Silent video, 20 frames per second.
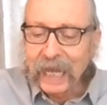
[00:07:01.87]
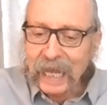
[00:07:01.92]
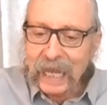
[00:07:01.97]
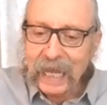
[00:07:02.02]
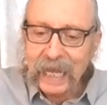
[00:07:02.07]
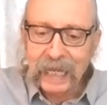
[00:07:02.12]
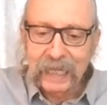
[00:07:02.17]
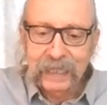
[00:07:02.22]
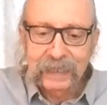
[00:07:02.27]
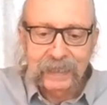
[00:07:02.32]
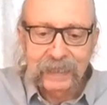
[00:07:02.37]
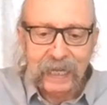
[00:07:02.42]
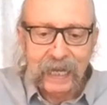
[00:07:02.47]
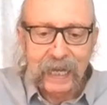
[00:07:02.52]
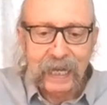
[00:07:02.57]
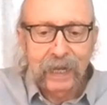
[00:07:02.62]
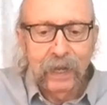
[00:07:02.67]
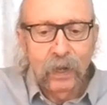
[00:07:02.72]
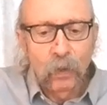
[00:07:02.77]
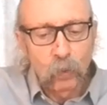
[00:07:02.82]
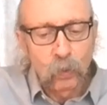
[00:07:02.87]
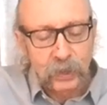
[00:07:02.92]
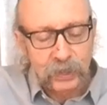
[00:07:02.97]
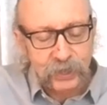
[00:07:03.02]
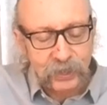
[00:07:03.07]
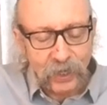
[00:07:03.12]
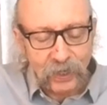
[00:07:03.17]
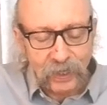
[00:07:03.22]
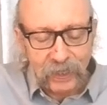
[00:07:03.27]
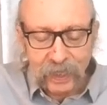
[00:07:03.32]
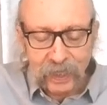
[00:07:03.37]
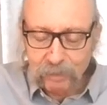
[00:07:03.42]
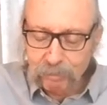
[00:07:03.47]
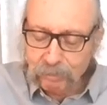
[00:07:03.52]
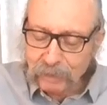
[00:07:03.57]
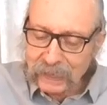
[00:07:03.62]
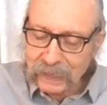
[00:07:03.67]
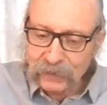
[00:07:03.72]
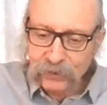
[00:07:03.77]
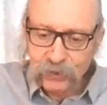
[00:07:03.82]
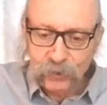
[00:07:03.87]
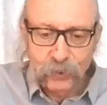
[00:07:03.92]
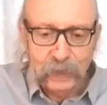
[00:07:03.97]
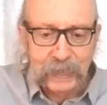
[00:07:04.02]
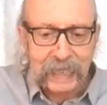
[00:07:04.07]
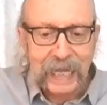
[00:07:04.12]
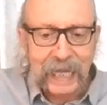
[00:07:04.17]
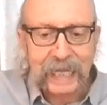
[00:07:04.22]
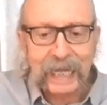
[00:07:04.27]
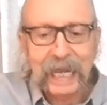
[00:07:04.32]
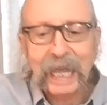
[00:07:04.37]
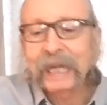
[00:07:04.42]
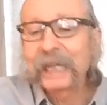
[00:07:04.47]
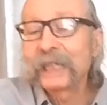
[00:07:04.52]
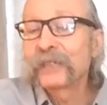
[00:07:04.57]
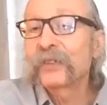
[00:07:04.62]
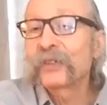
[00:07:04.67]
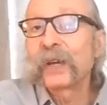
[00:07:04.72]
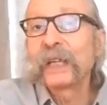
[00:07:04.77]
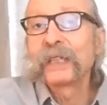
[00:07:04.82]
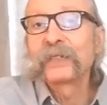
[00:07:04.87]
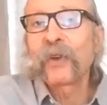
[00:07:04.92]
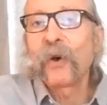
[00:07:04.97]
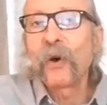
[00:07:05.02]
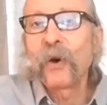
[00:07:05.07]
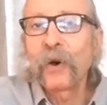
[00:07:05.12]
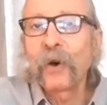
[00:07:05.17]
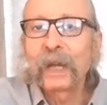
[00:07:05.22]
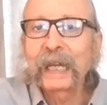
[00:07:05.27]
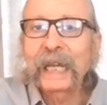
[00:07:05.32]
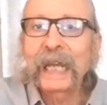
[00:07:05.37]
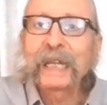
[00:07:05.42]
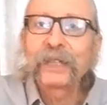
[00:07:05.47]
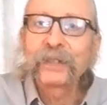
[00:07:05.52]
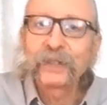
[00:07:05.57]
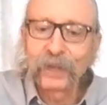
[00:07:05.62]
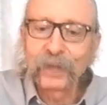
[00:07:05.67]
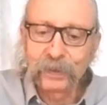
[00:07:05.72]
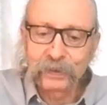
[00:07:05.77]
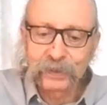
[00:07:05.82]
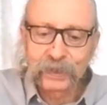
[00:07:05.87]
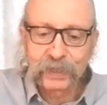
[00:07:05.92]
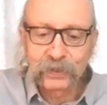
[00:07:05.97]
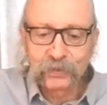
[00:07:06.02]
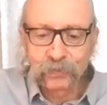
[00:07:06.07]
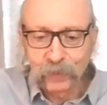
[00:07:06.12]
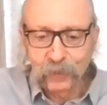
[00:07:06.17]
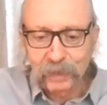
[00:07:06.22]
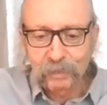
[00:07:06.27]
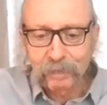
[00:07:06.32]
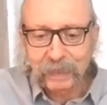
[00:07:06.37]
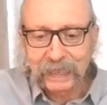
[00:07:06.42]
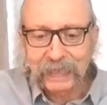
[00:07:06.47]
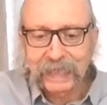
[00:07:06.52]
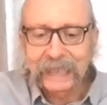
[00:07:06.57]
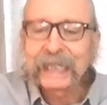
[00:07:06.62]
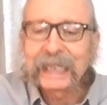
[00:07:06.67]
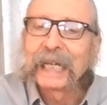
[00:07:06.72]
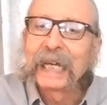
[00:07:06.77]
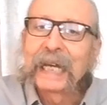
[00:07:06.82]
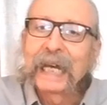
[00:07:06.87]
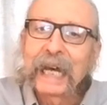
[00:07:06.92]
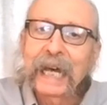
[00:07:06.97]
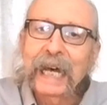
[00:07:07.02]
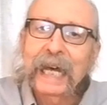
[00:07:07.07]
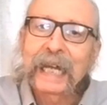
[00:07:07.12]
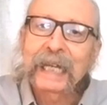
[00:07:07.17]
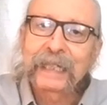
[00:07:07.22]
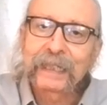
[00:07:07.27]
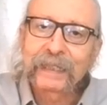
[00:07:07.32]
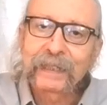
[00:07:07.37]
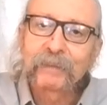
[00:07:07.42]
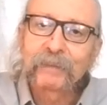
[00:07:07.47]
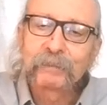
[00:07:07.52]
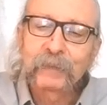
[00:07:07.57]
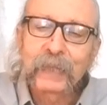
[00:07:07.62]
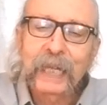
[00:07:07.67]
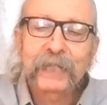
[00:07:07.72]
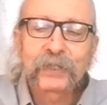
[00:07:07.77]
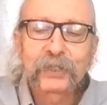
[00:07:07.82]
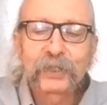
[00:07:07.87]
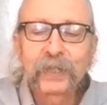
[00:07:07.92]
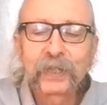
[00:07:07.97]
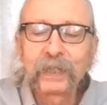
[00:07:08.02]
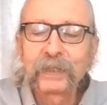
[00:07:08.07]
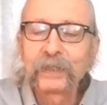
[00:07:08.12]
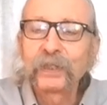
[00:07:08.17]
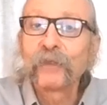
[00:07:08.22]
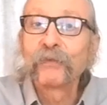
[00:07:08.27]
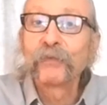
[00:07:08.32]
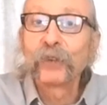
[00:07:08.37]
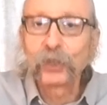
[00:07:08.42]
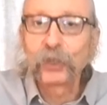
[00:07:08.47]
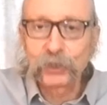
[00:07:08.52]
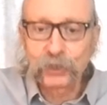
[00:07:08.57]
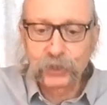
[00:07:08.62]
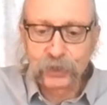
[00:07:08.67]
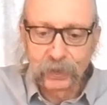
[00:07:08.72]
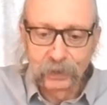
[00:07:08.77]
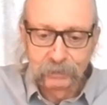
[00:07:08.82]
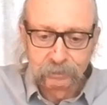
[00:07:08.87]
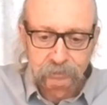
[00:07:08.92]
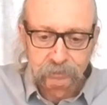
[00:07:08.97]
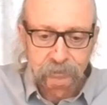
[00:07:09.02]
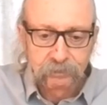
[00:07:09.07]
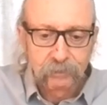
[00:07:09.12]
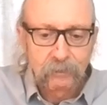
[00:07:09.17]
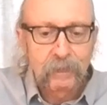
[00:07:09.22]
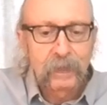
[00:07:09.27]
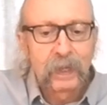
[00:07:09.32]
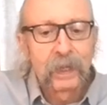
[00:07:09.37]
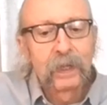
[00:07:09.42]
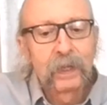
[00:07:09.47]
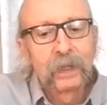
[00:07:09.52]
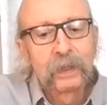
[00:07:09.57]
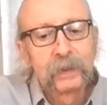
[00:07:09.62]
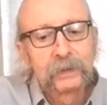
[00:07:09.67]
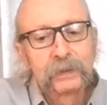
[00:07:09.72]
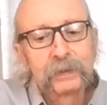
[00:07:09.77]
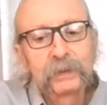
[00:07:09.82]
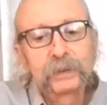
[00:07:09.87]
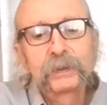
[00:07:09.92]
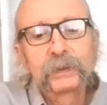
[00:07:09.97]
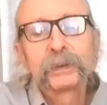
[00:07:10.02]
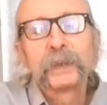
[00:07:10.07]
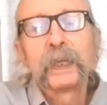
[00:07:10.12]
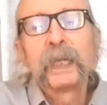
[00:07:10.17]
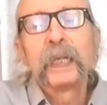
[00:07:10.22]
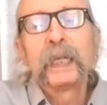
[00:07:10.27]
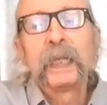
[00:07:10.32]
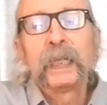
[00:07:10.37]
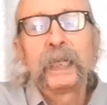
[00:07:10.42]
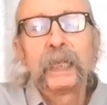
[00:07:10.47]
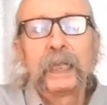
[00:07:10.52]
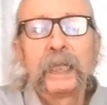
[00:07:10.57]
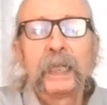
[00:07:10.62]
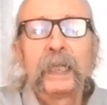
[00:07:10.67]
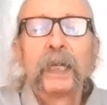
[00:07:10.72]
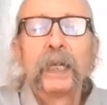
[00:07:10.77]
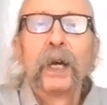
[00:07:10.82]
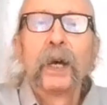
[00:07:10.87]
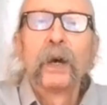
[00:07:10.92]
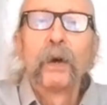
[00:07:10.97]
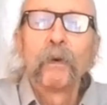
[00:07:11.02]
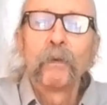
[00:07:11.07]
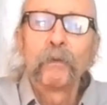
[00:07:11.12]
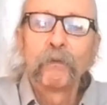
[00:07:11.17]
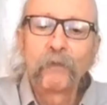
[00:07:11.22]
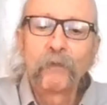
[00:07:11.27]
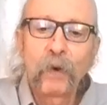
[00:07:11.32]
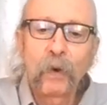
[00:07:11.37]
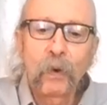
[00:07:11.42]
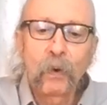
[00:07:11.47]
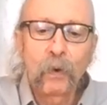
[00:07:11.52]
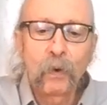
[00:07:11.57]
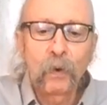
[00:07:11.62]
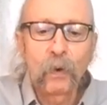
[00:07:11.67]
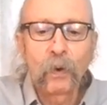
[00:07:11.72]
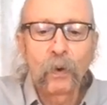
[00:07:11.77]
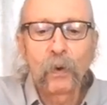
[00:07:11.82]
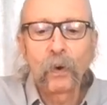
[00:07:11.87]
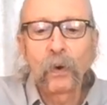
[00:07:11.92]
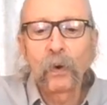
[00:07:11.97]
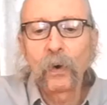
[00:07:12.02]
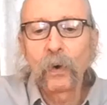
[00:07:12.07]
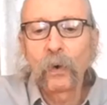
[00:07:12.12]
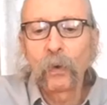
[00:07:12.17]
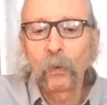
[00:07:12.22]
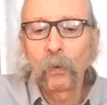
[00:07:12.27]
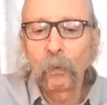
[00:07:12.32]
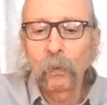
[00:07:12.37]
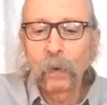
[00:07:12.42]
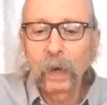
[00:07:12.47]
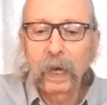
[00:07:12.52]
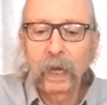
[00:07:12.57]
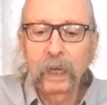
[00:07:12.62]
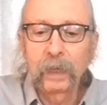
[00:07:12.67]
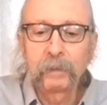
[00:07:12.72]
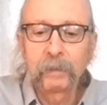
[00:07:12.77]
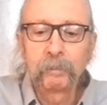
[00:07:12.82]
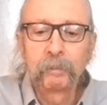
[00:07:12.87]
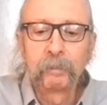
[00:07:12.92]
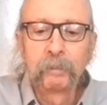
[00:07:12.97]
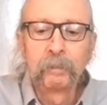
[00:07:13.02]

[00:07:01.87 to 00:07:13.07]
and we're starting on beat 2 again, and it's all eighth notes. It's rhythmically less diverse. 3, 4, 1.